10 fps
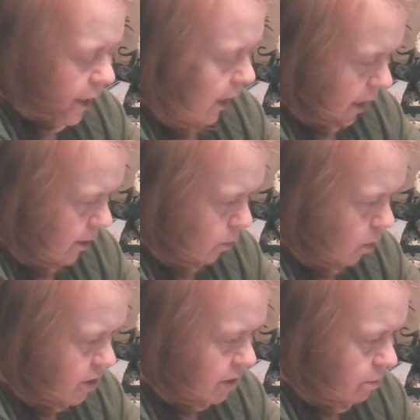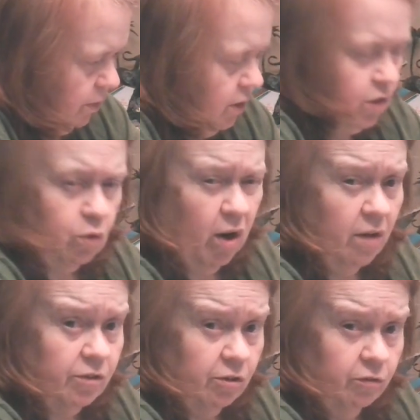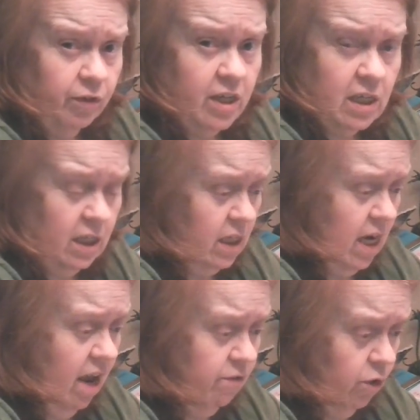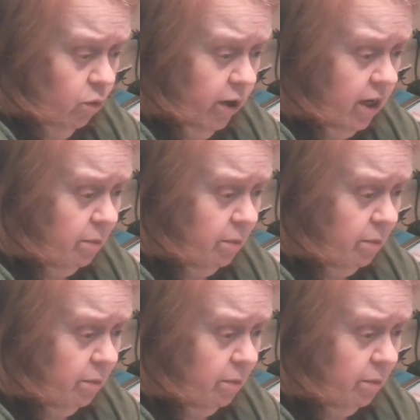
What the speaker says: and it wasn't, because the craft interfacing is a heavier weight.